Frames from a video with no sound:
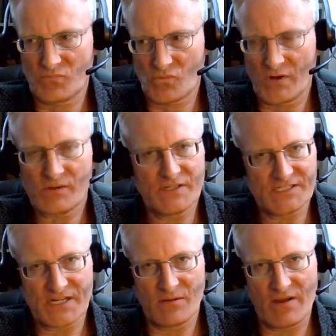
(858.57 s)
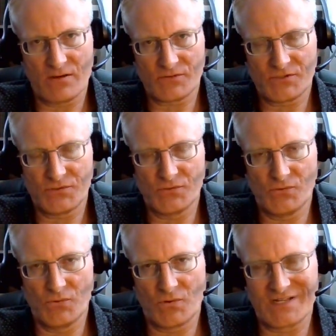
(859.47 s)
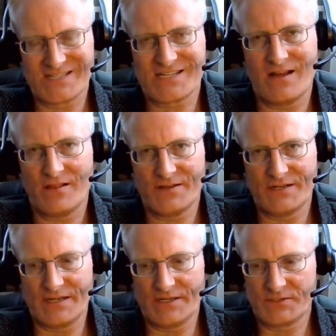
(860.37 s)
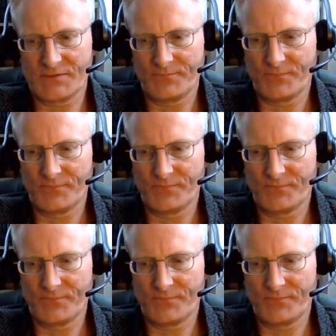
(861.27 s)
quickly set about to consolidate